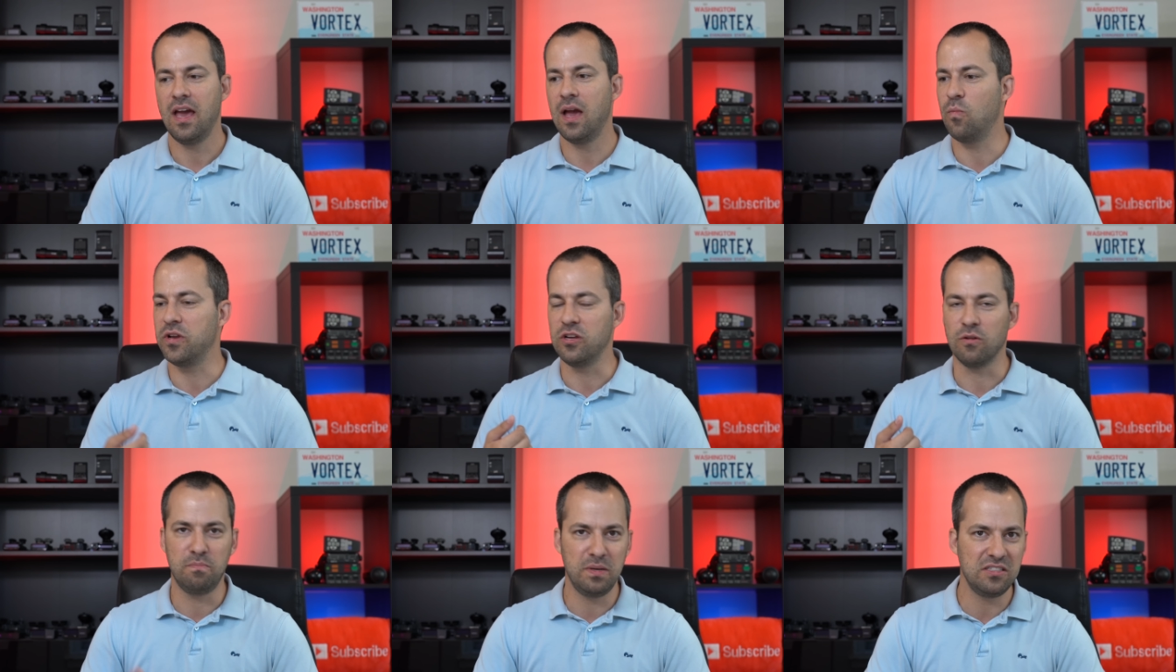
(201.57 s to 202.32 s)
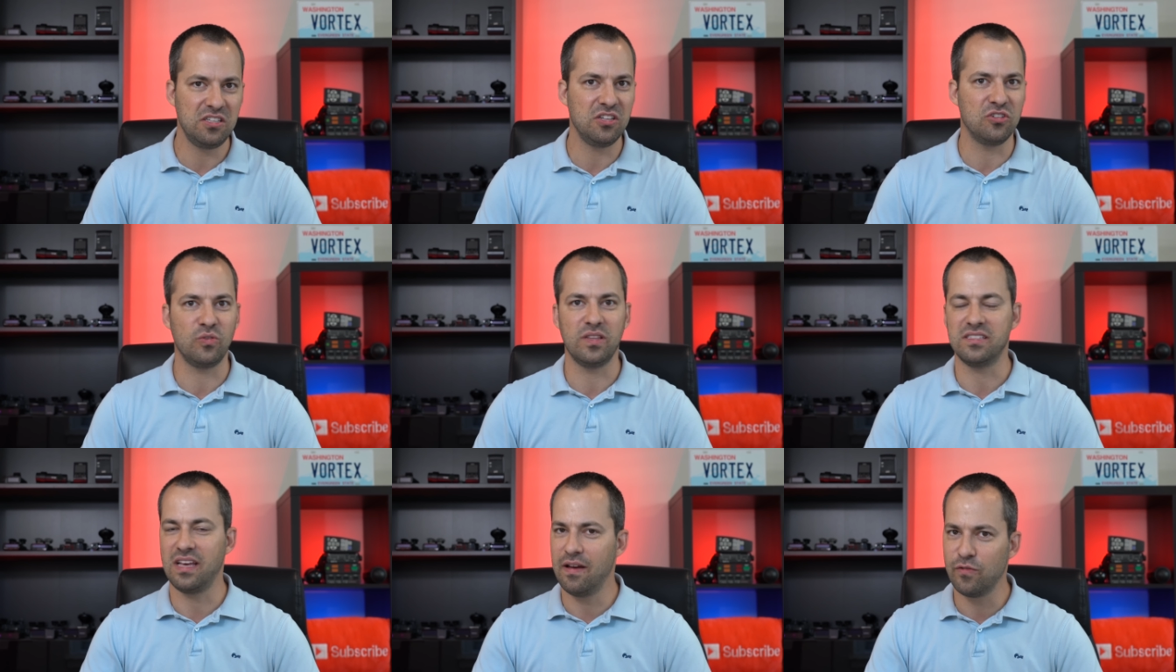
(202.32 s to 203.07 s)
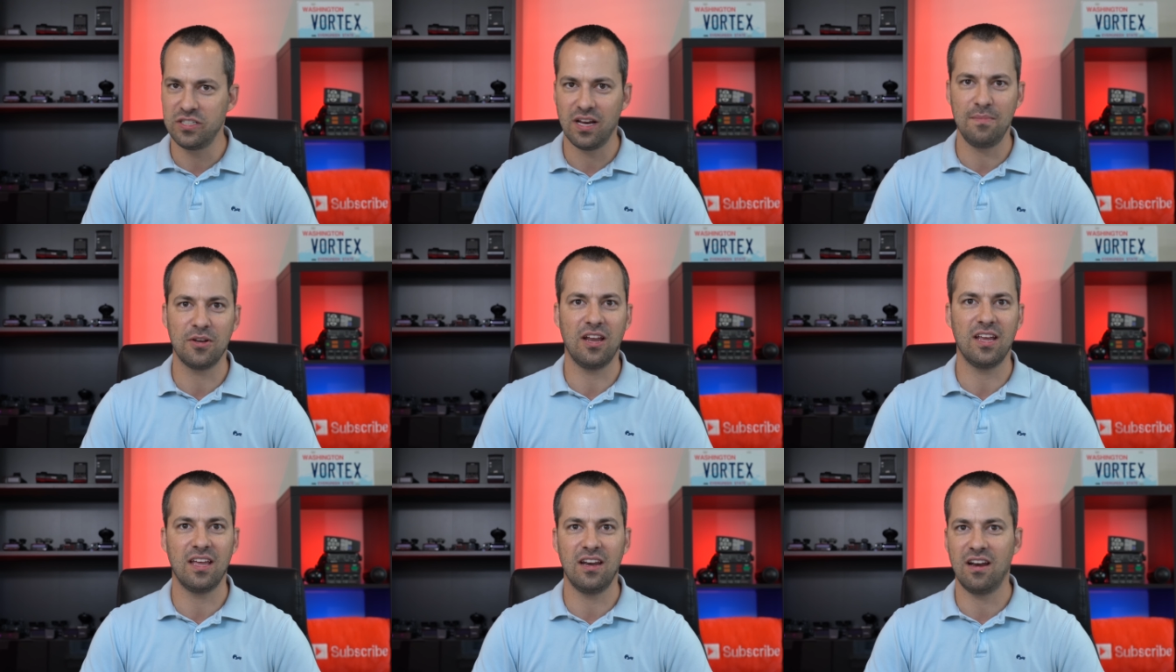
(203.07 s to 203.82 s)
And when you're busy, you're doing this every time you're
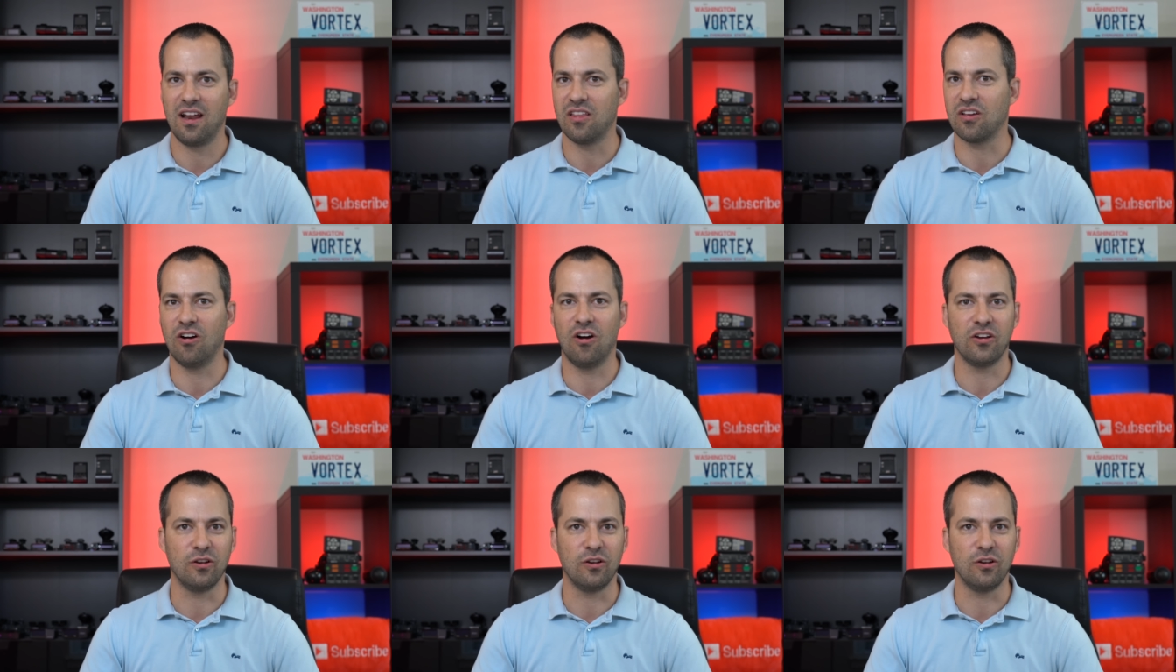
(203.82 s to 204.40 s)
getting in and out of the car,